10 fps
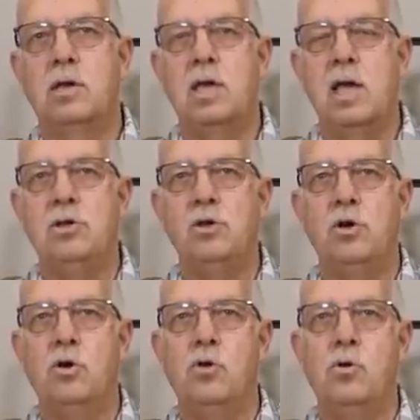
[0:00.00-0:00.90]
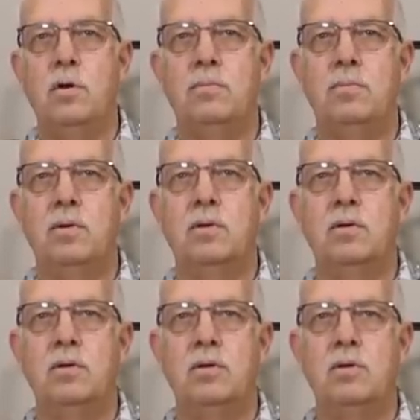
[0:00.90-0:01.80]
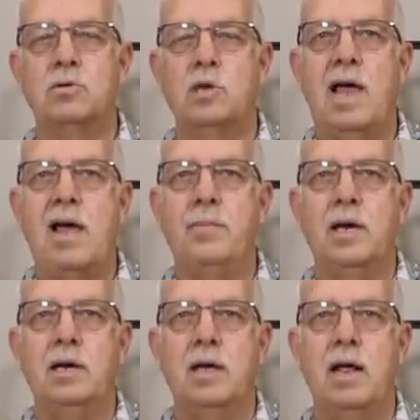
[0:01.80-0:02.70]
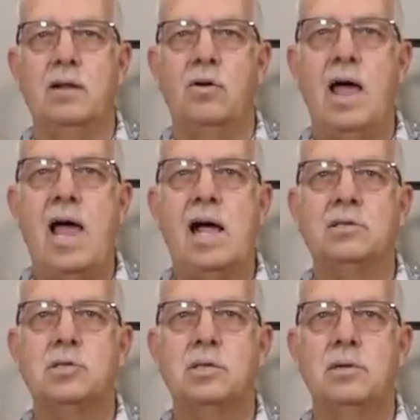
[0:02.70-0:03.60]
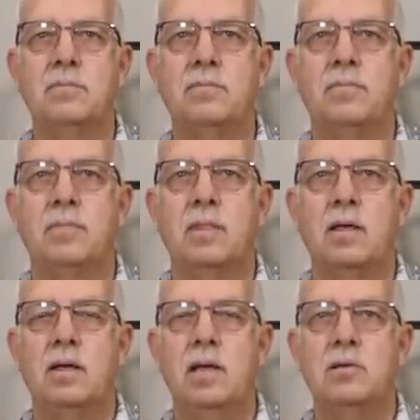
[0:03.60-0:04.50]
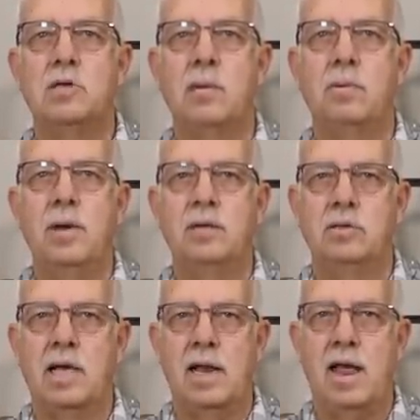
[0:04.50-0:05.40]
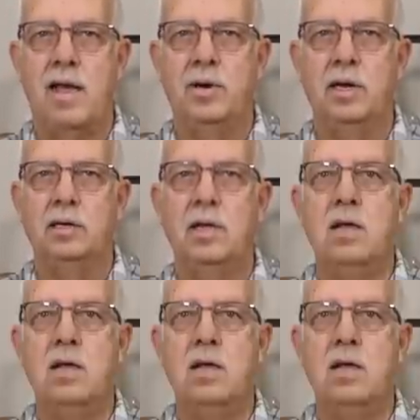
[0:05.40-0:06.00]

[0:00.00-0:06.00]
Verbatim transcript: can you use laminate on glass and sublimate to that laminate?